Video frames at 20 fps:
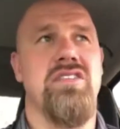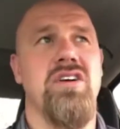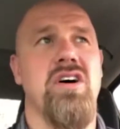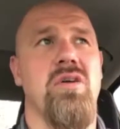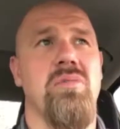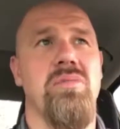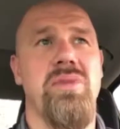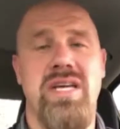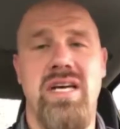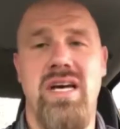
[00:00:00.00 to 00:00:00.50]

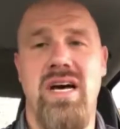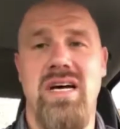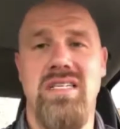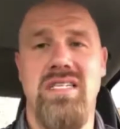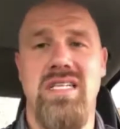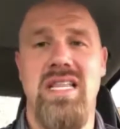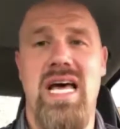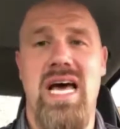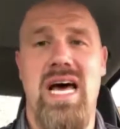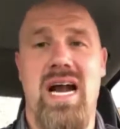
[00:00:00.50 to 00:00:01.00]
so because
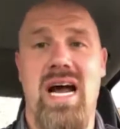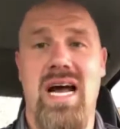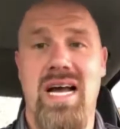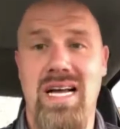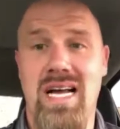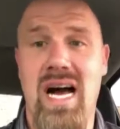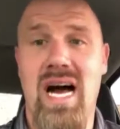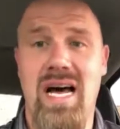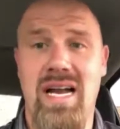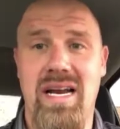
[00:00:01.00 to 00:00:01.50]
of that, I
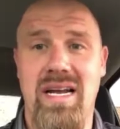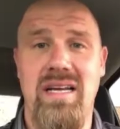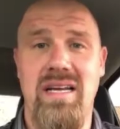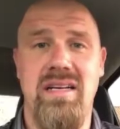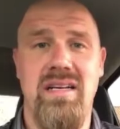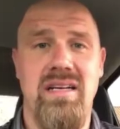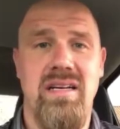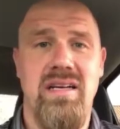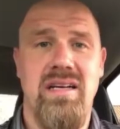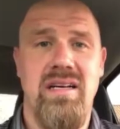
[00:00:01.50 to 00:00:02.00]
got it.
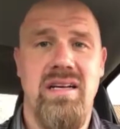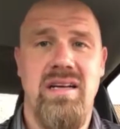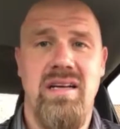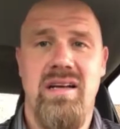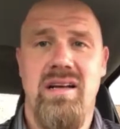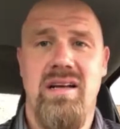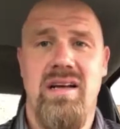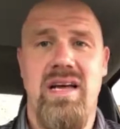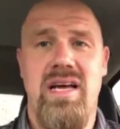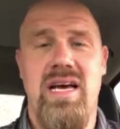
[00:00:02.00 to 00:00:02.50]

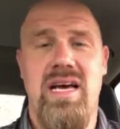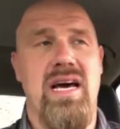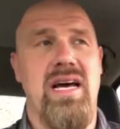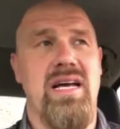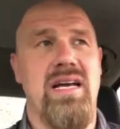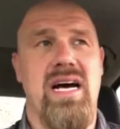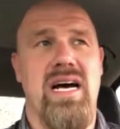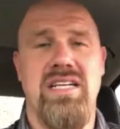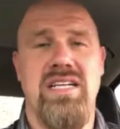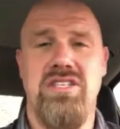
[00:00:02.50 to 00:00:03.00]

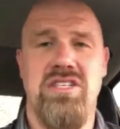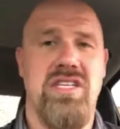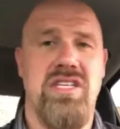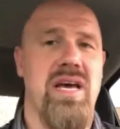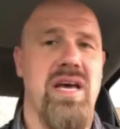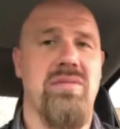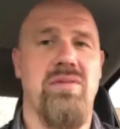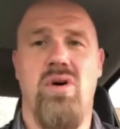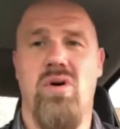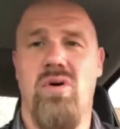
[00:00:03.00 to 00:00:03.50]
And I just
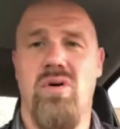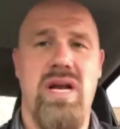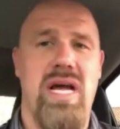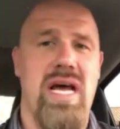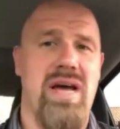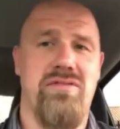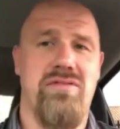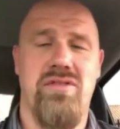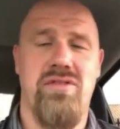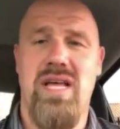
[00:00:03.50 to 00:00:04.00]
kept going
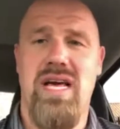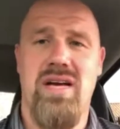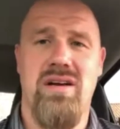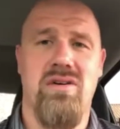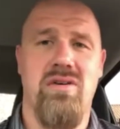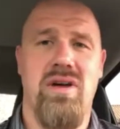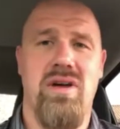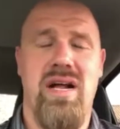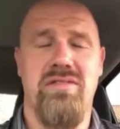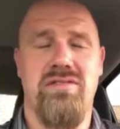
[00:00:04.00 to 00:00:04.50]
after that and
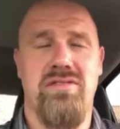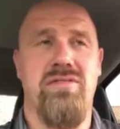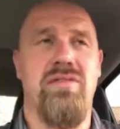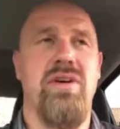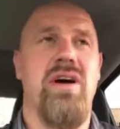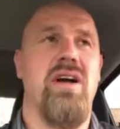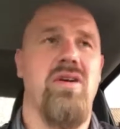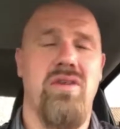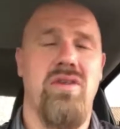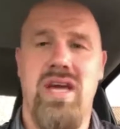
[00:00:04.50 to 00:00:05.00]
going after.
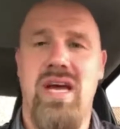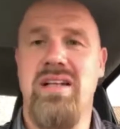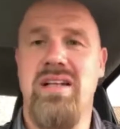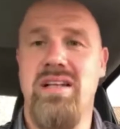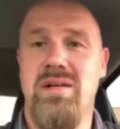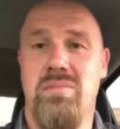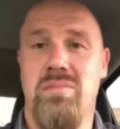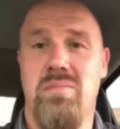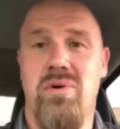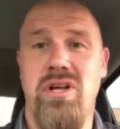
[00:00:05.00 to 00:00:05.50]
Found okay, I
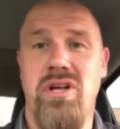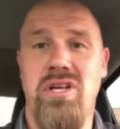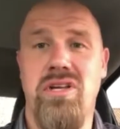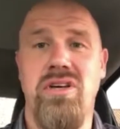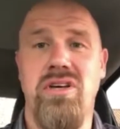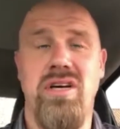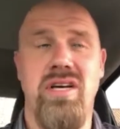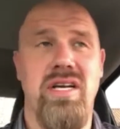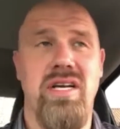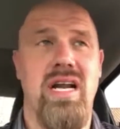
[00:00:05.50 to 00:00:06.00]
did pretty
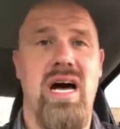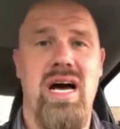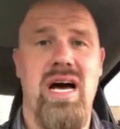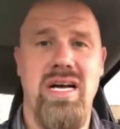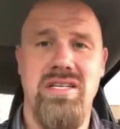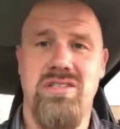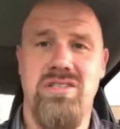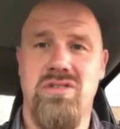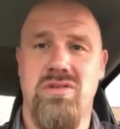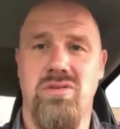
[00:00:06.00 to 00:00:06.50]
good in
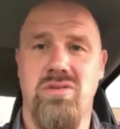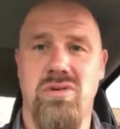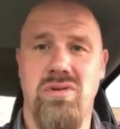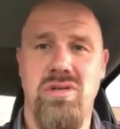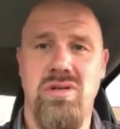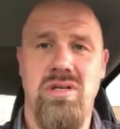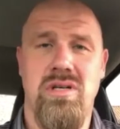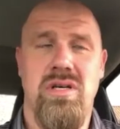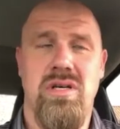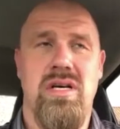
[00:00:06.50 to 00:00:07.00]
high
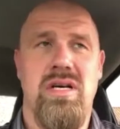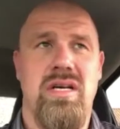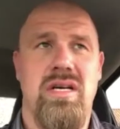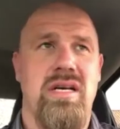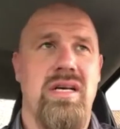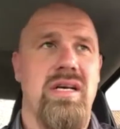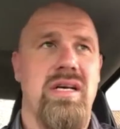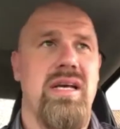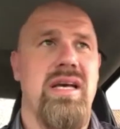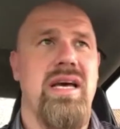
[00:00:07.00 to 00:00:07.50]
school,
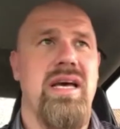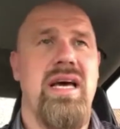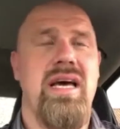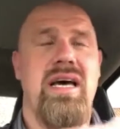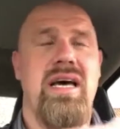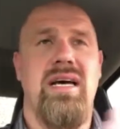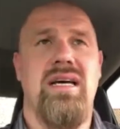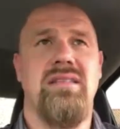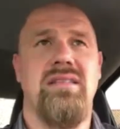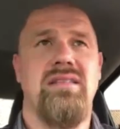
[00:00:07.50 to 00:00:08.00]

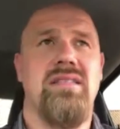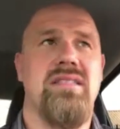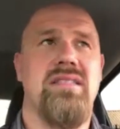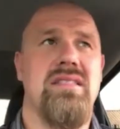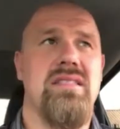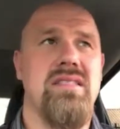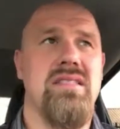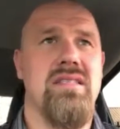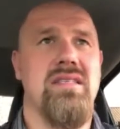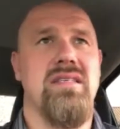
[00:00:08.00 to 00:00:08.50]
and
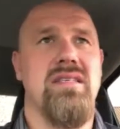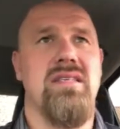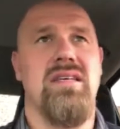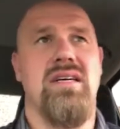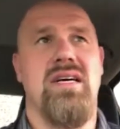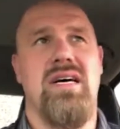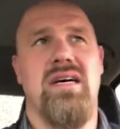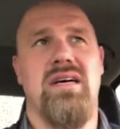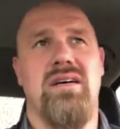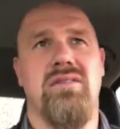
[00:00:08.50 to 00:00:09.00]

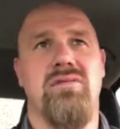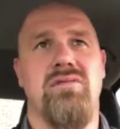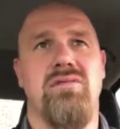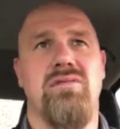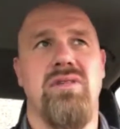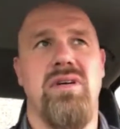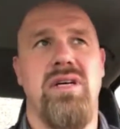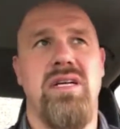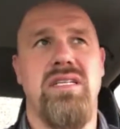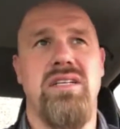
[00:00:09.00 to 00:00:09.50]
uh,
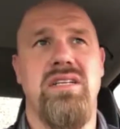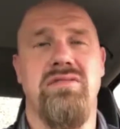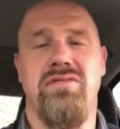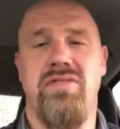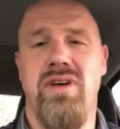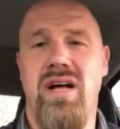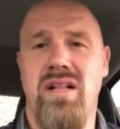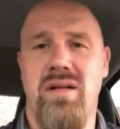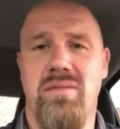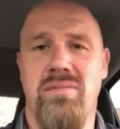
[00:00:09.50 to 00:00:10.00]
and
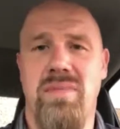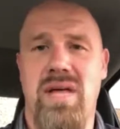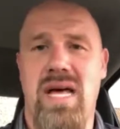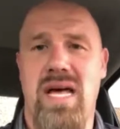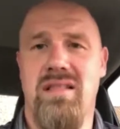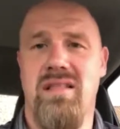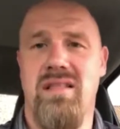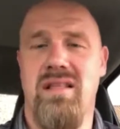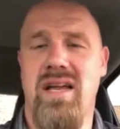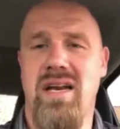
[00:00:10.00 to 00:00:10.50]
developed
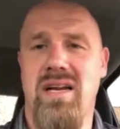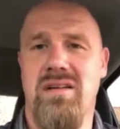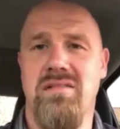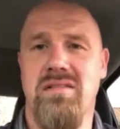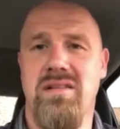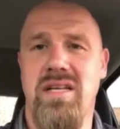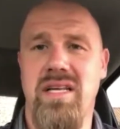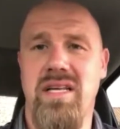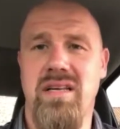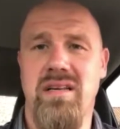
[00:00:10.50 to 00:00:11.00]

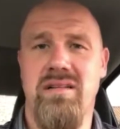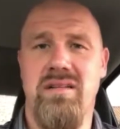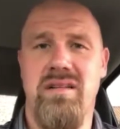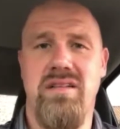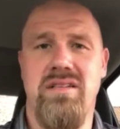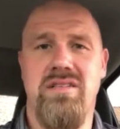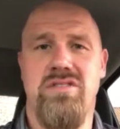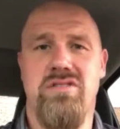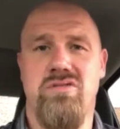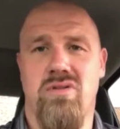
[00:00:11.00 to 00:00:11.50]
athletically
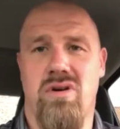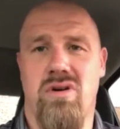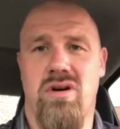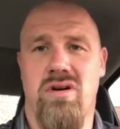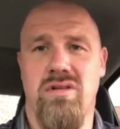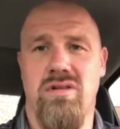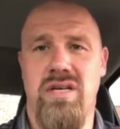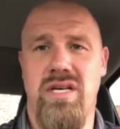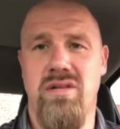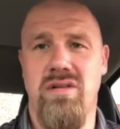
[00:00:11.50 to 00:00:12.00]
and
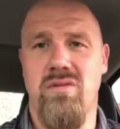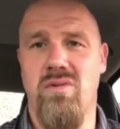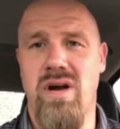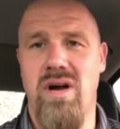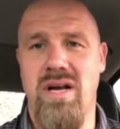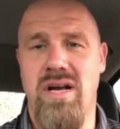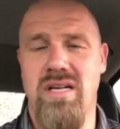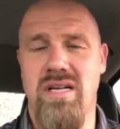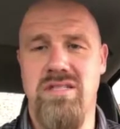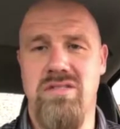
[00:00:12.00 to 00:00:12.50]
strong in the
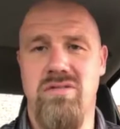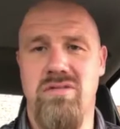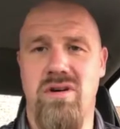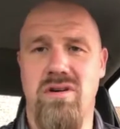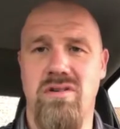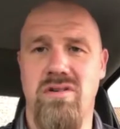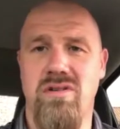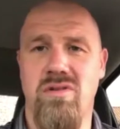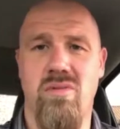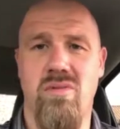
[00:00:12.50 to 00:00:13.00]
weight. Got
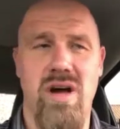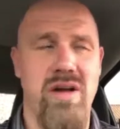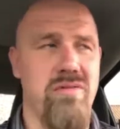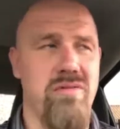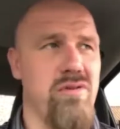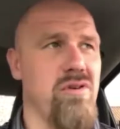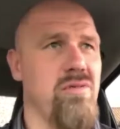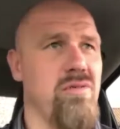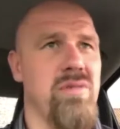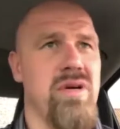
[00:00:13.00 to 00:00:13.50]
stronger in the weight
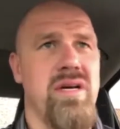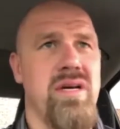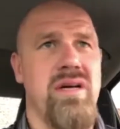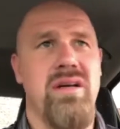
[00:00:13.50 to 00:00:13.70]
room,